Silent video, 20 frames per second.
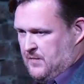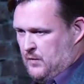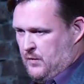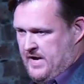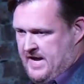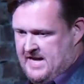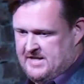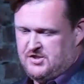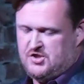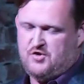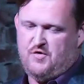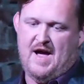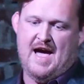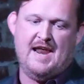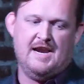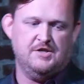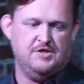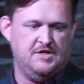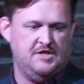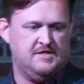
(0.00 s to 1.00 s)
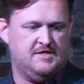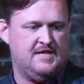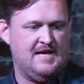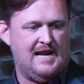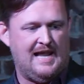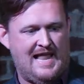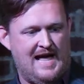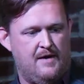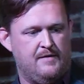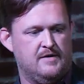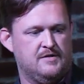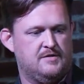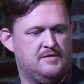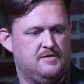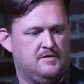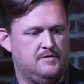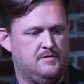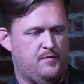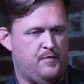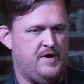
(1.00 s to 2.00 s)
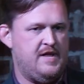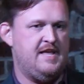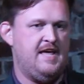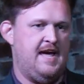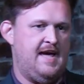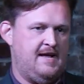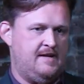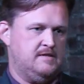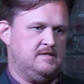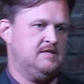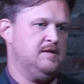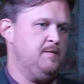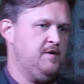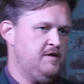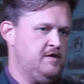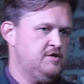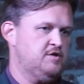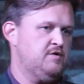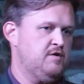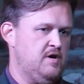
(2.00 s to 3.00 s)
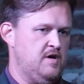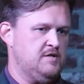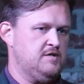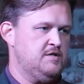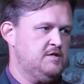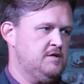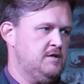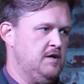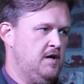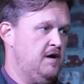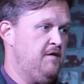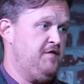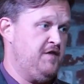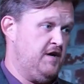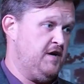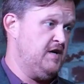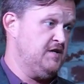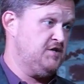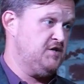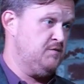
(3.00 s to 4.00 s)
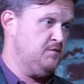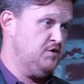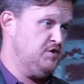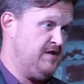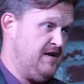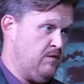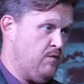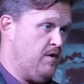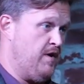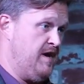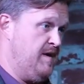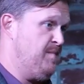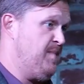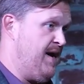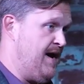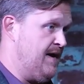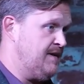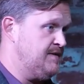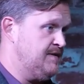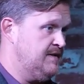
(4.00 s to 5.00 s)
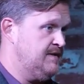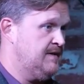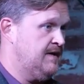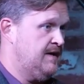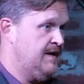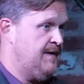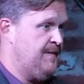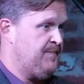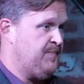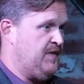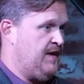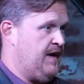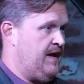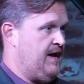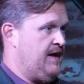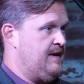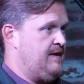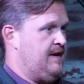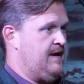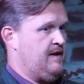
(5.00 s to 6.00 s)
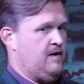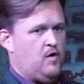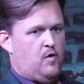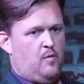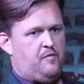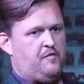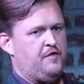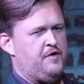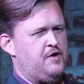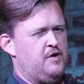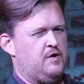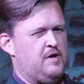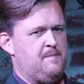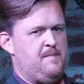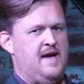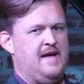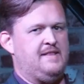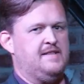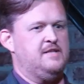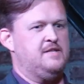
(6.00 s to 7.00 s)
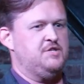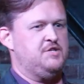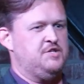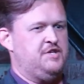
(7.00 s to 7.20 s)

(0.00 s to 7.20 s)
we had strategies that allowed us to regain some of the trust of the customers that were impacted, and hopefully you can make the